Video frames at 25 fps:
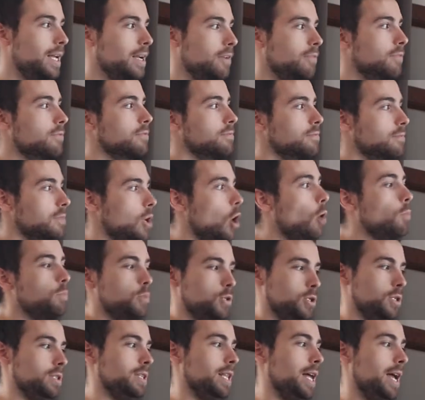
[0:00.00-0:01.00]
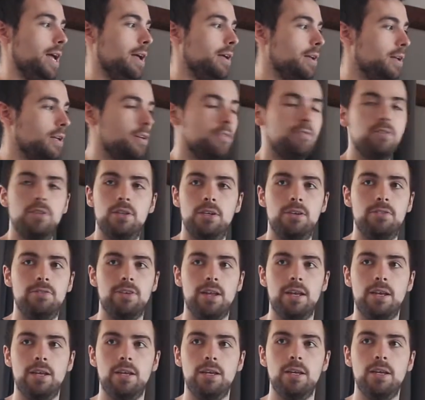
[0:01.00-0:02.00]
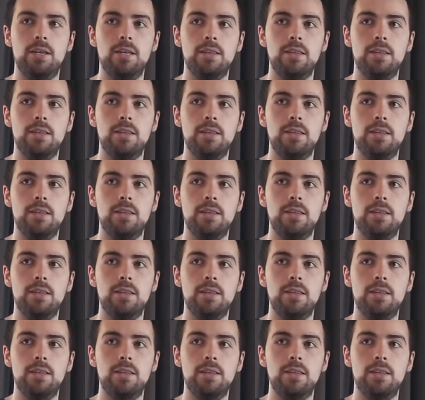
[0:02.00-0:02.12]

of option there for the defender.